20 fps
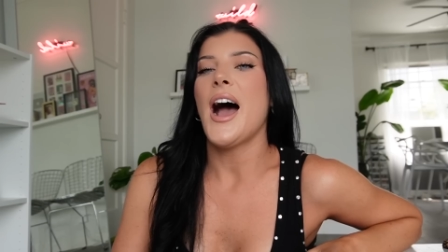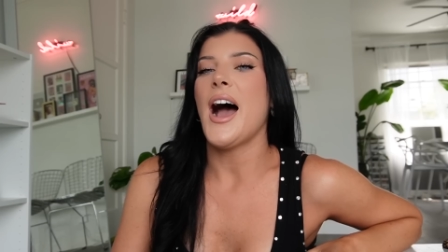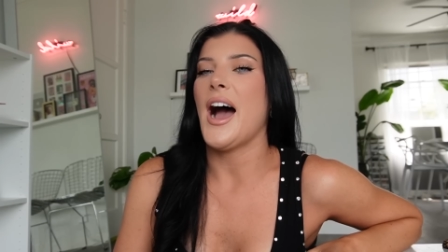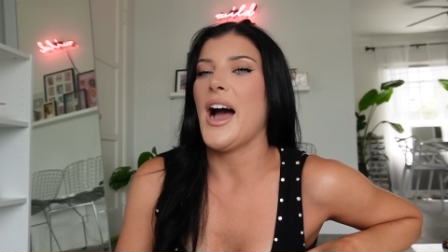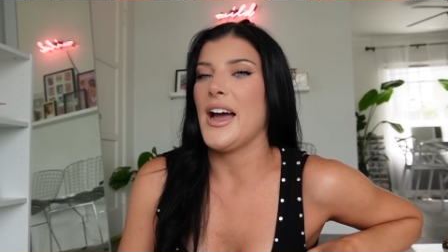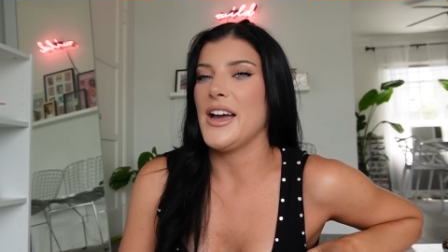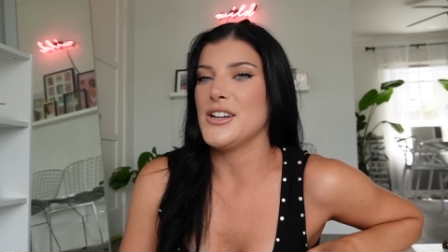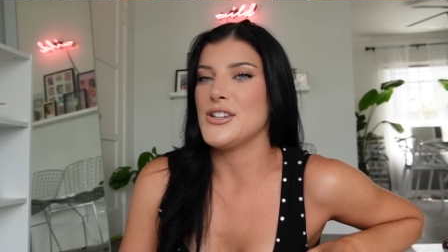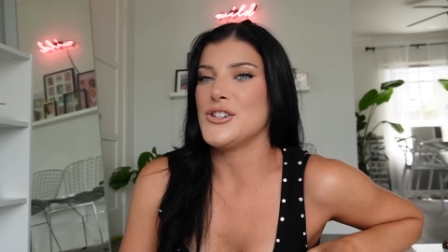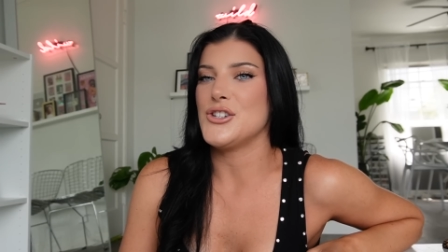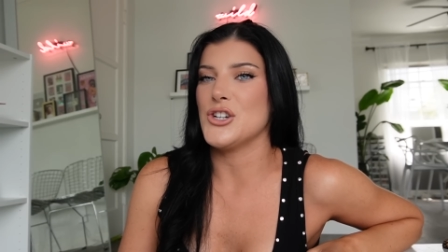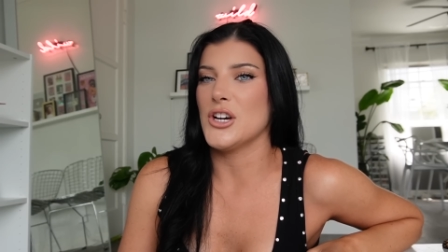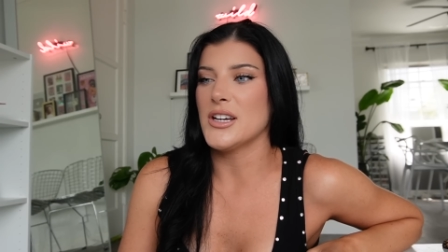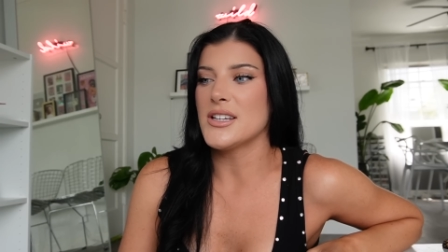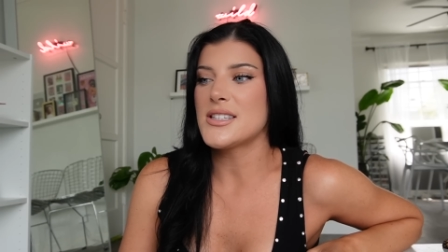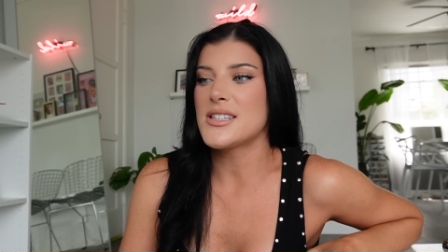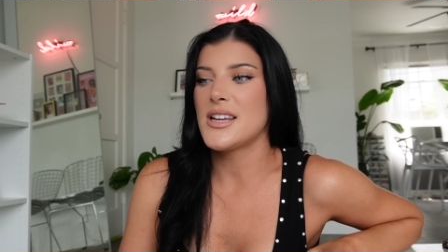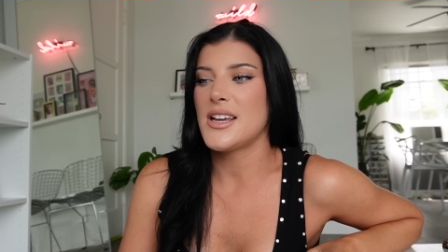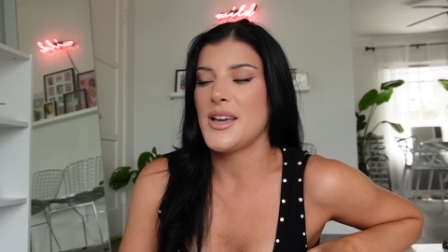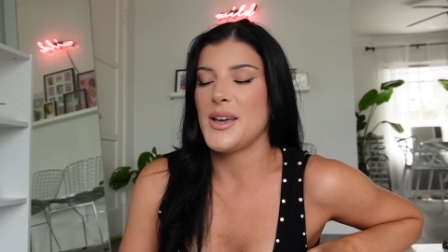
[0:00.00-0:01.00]
I
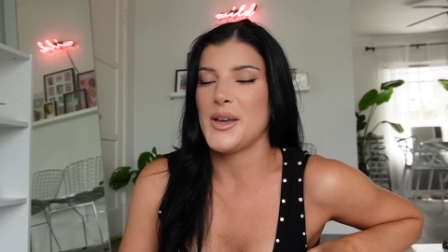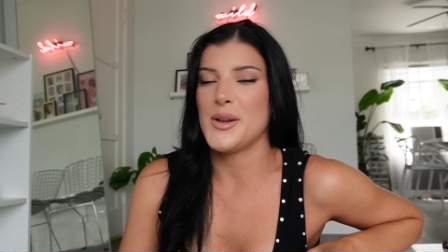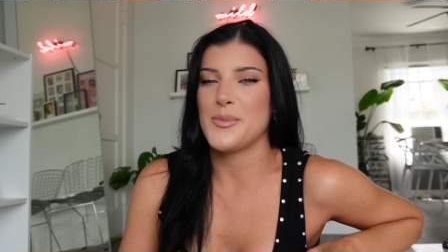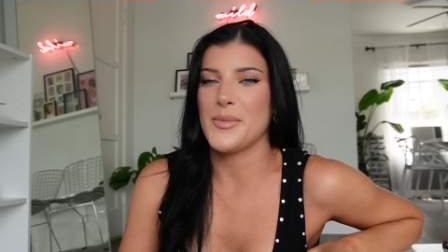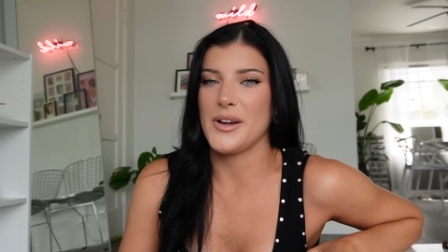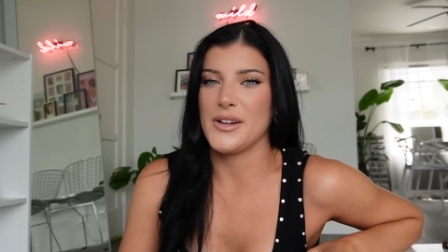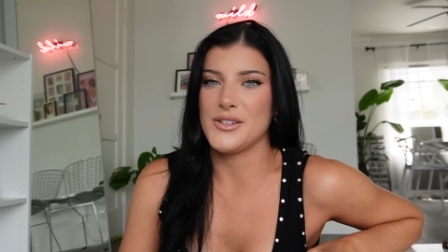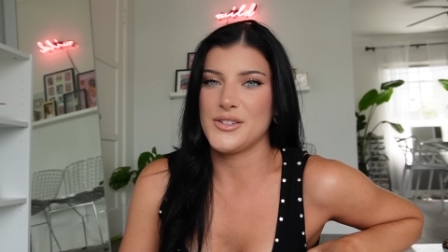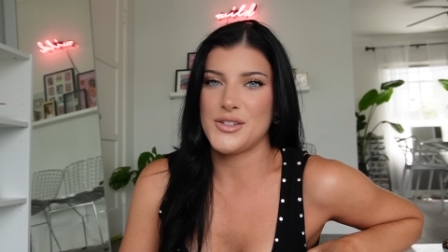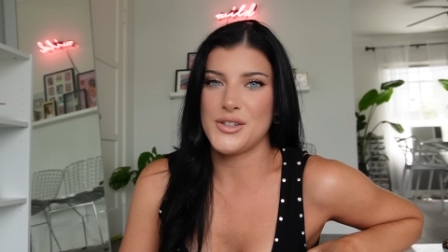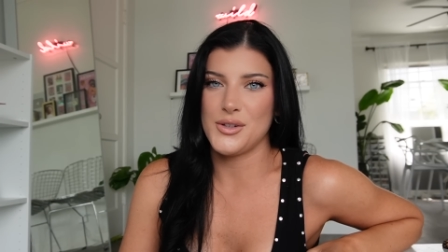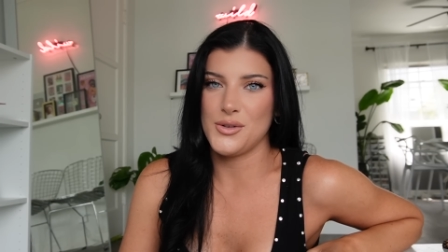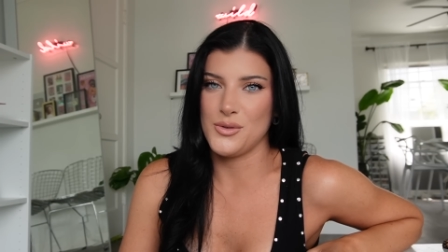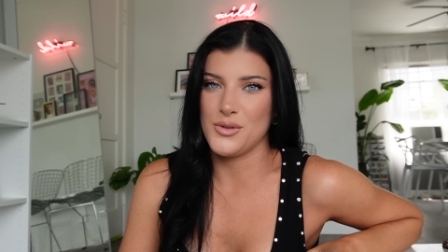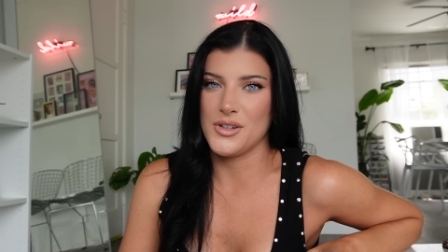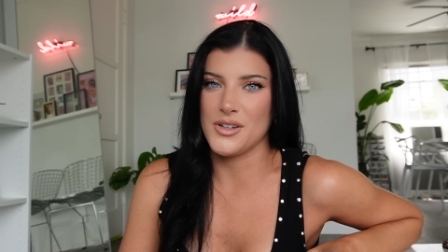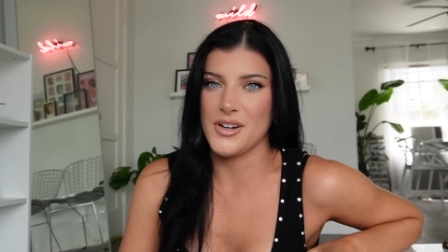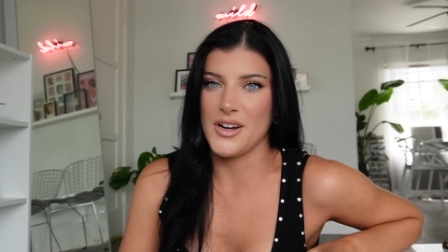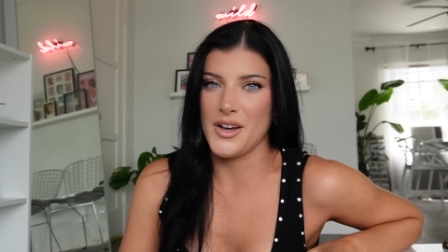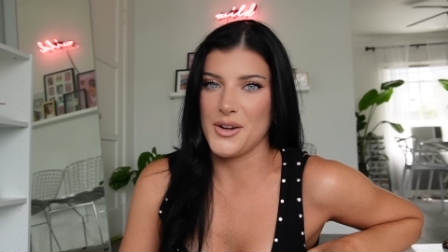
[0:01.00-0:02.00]
just hit my two
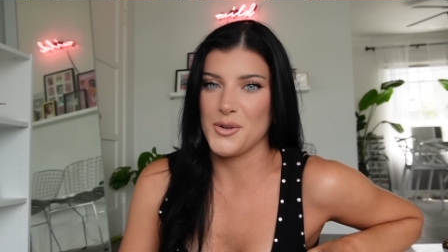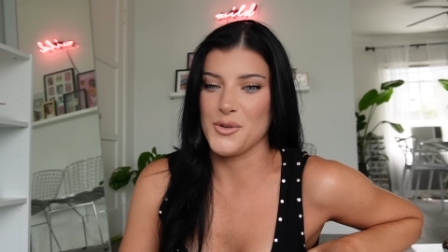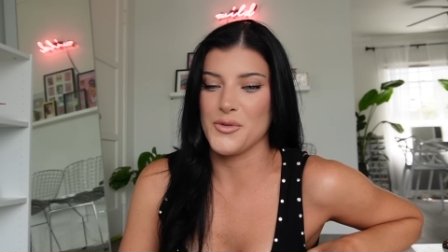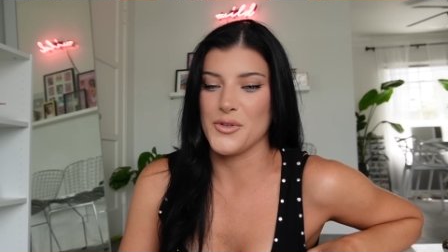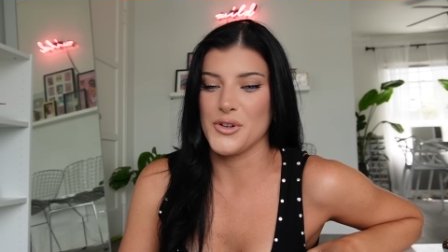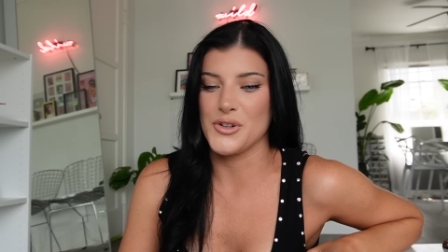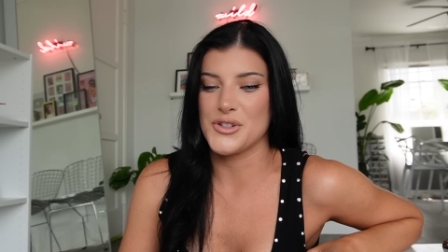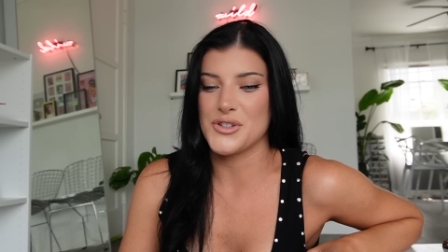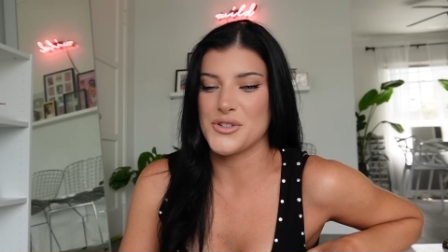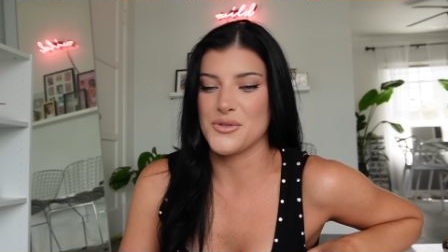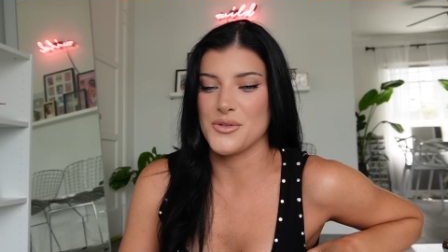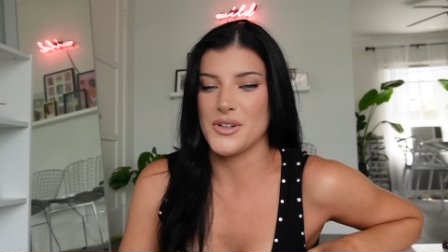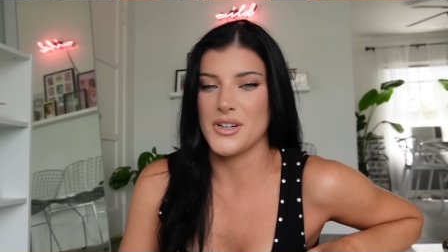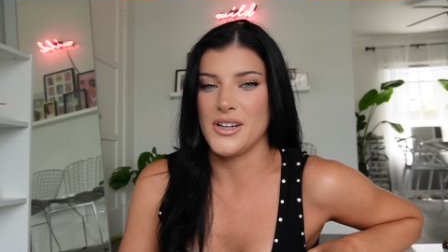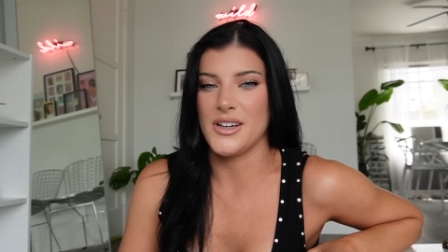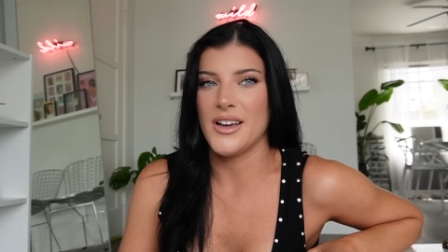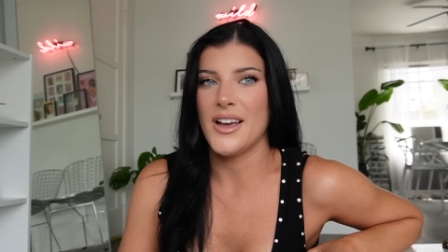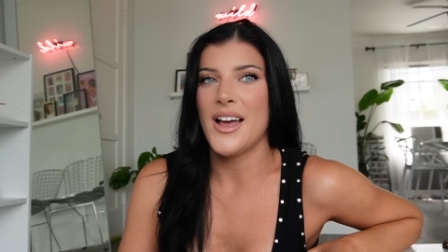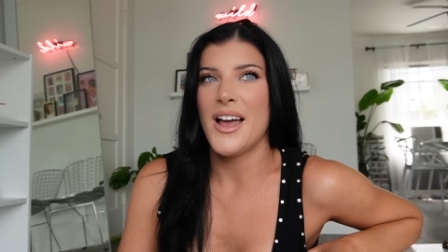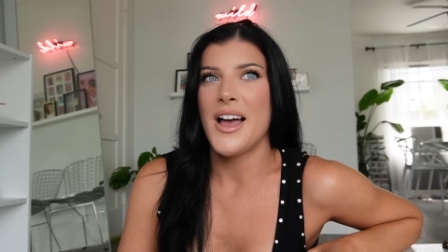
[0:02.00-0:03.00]
year
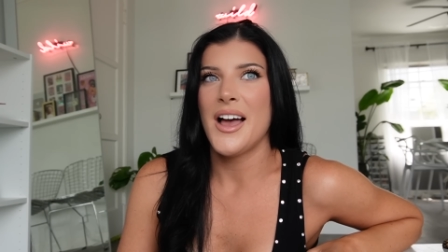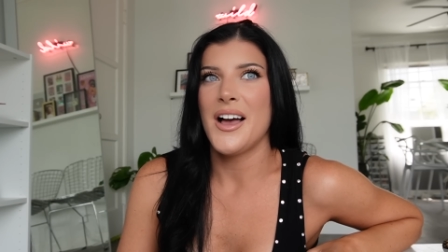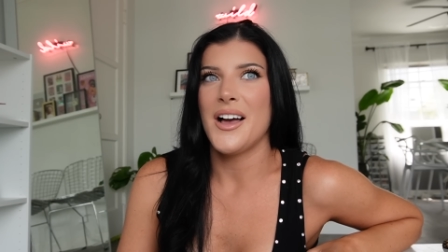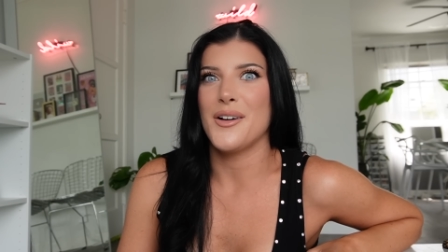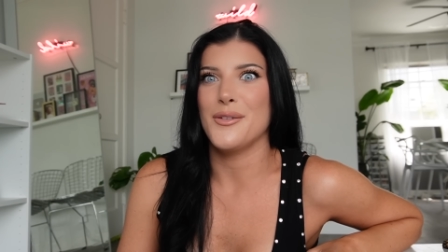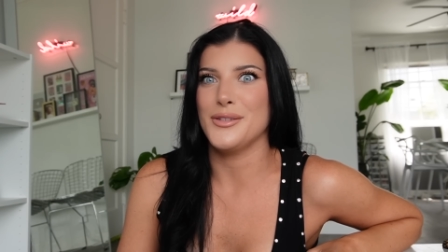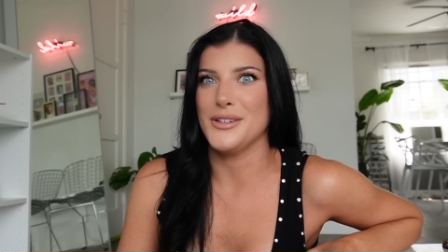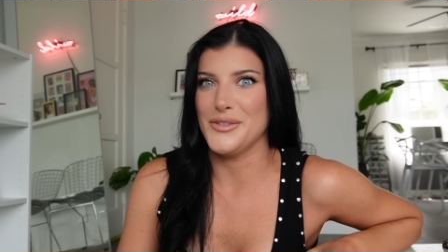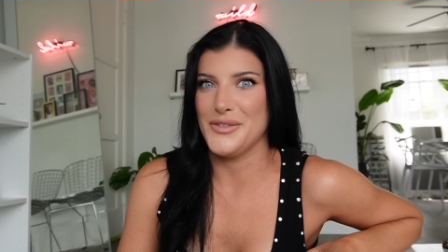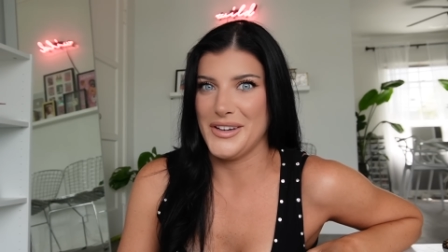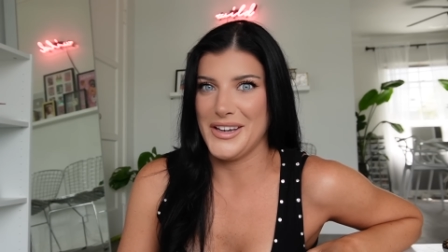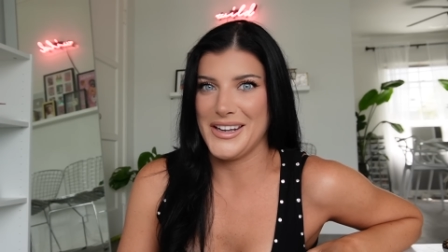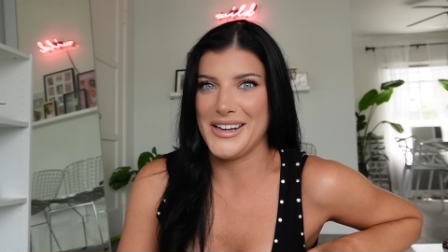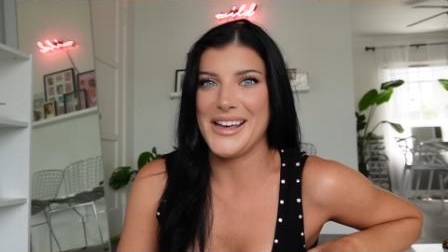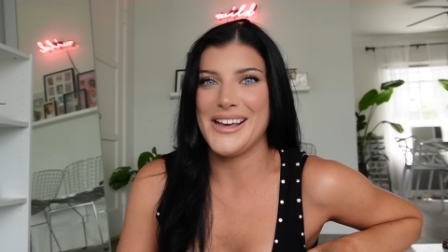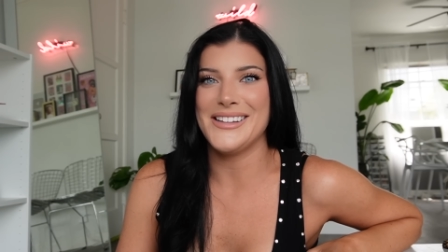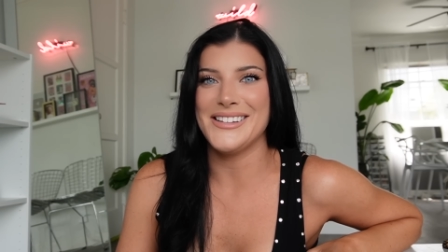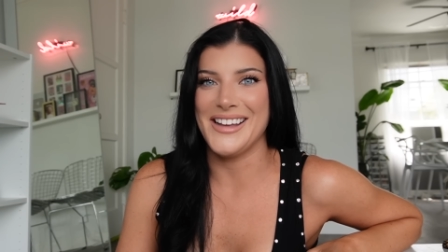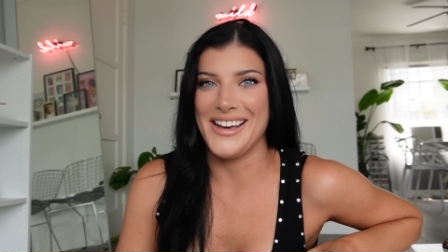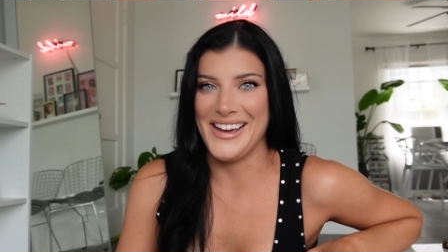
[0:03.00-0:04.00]
anniversary of living in
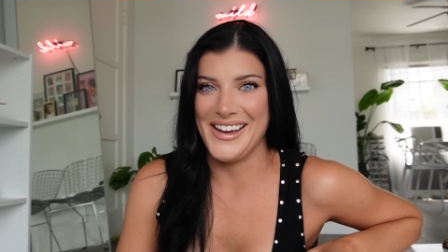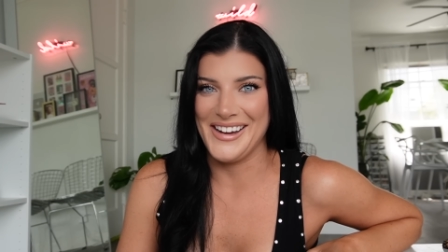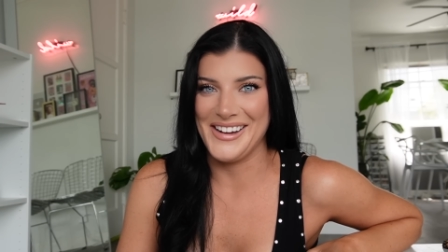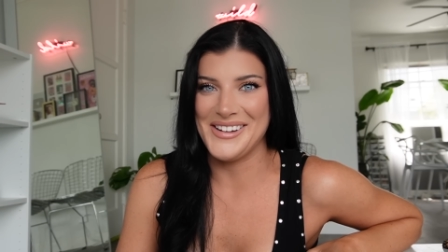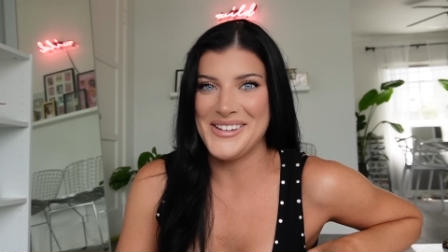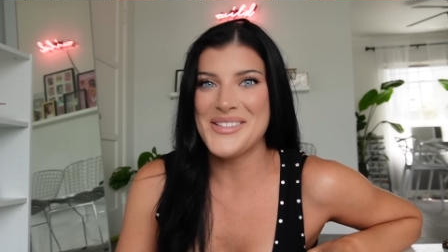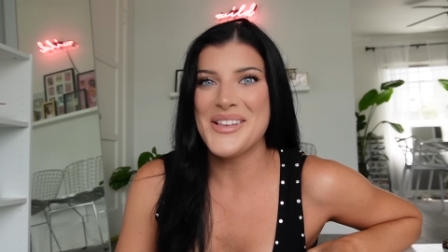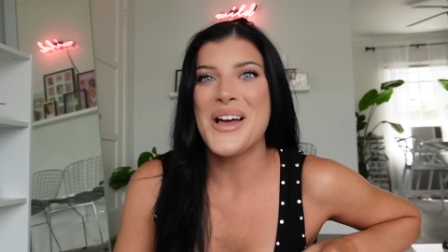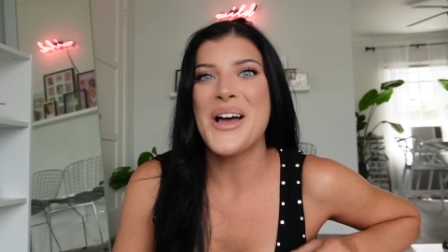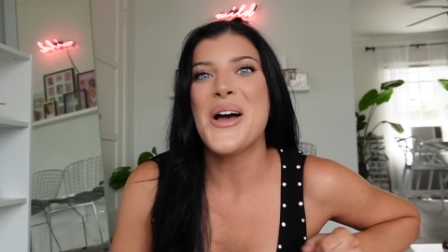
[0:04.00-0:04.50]
LA,